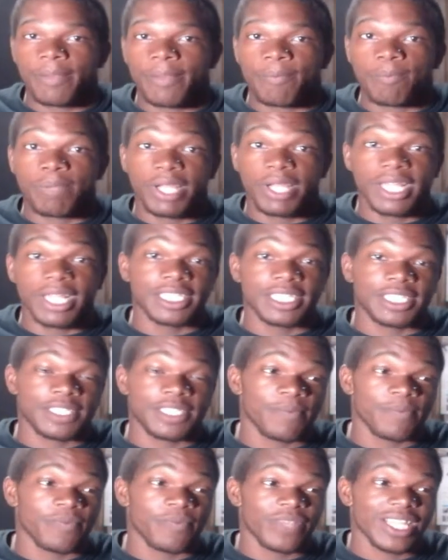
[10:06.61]
Plus,
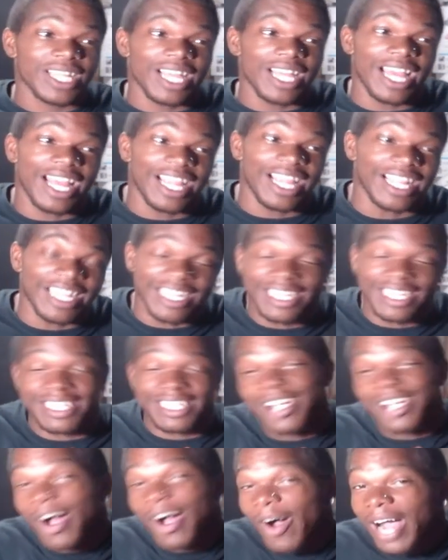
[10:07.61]
hey
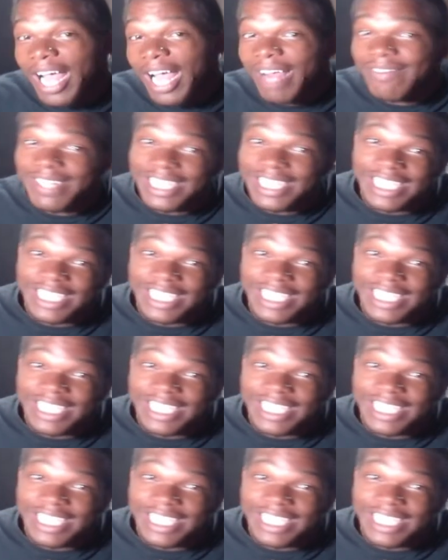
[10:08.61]
y'all haven't